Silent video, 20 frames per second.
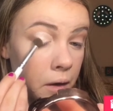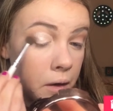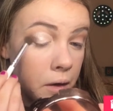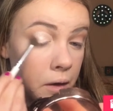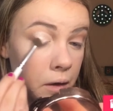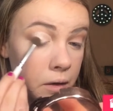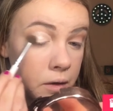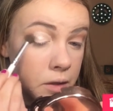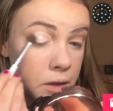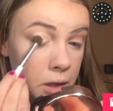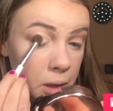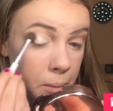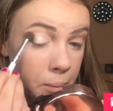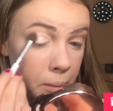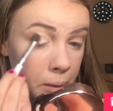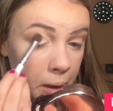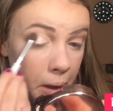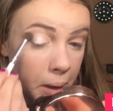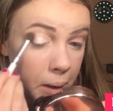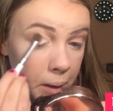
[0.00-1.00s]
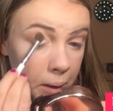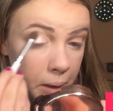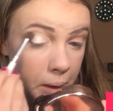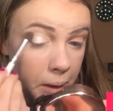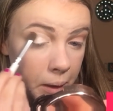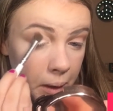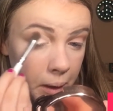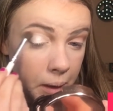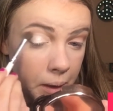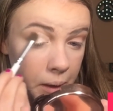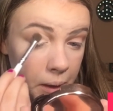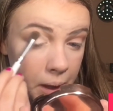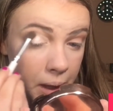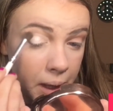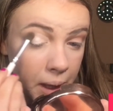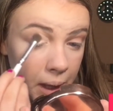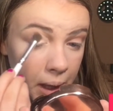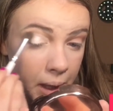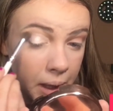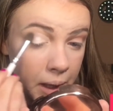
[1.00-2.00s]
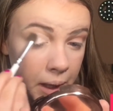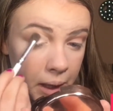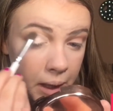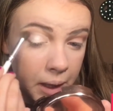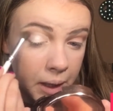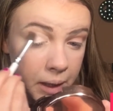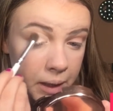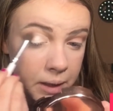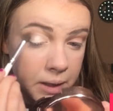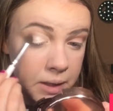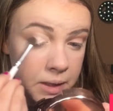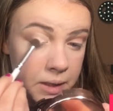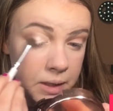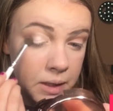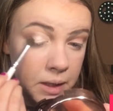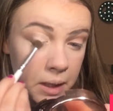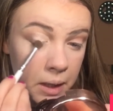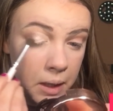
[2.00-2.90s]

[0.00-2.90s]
just to blend in that end